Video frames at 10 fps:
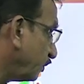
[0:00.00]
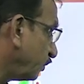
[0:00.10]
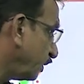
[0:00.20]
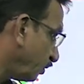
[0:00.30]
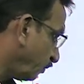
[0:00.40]

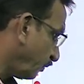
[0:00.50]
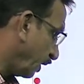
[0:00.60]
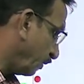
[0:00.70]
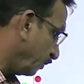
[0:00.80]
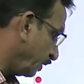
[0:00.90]
unit of
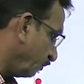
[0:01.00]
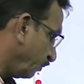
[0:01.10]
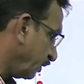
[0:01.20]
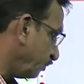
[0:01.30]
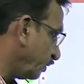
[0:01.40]
R1,
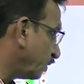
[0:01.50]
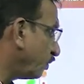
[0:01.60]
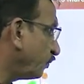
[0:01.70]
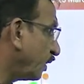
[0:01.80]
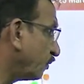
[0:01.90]
1 unit
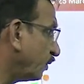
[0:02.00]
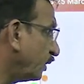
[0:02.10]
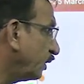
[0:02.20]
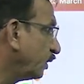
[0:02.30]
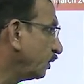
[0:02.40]
of
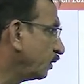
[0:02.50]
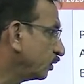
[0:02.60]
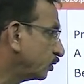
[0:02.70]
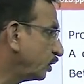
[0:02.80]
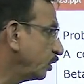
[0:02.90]
R1,
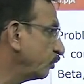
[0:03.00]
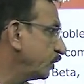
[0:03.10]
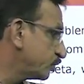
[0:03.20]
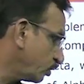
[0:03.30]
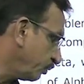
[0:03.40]
3
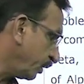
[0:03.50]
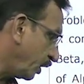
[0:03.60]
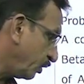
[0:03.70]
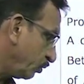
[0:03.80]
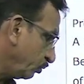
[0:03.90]
units of
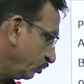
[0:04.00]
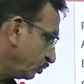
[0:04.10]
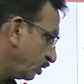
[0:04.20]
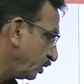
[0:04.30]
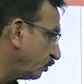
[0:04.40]
R2,
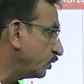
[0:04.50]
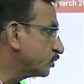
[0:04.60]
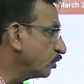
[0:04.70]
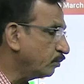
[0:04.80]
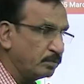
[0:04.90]
3
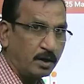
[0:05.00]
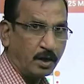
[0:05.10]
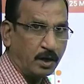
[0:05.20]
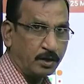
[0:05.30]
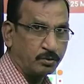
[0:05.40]
units of
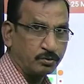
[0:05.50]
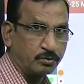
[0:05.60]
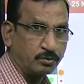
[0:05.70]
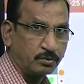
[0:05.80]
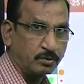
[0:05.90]
R2.
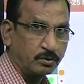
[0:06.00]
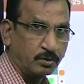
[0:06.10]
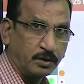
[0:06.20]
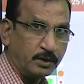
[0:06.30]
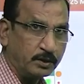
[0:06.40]

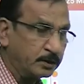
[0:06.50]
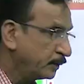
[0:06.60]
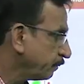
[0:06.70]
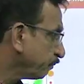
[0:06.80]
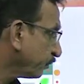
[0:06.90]
Got it?
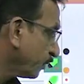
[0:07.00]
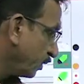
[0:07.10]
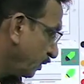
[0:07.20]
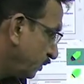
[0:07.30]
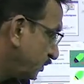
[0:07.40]

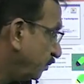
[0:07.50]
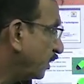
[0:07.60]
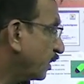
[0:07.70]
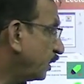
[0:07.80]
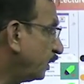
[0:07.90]

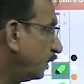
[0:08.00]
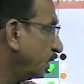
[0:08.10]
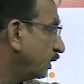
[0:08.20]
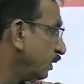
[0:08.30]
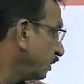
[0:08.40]
Similarly,
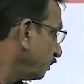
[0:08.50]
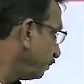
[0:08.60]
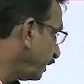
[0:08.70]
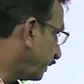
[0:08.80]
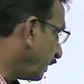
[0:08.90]

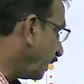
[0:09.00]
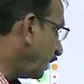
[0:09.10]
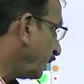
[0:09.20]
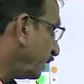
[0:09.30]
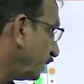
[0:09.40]

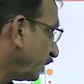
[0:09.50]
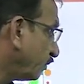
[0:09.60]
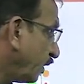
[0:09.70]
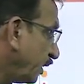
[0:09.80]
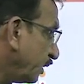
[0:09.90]
beta
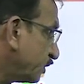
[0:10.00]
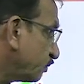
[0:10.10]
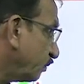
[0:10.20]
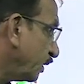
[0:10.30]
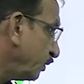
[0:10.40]
requires
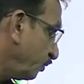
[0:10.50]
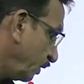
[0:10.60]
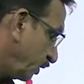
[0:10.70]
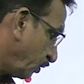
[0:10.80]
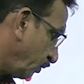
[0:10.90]
1
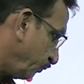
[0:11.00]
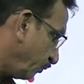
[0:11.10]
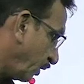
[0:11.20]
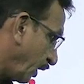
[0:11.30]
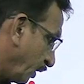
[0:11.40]
unit of
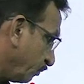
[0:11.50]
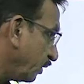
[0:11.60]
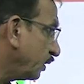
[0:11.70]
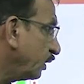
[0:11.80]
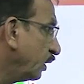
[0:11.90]

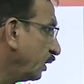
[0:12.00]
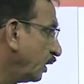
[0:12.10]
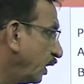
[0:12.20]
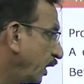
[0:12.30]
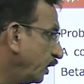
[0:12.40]
R1
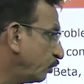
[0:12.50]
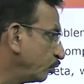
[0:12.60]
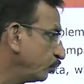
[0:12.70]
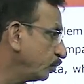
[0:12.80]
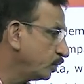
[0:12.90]
and
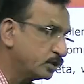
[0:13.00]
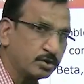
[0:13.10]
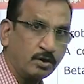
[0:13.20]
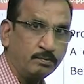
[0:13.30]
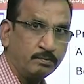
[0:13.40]
2 units
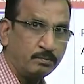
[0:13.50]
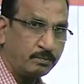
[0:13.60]
of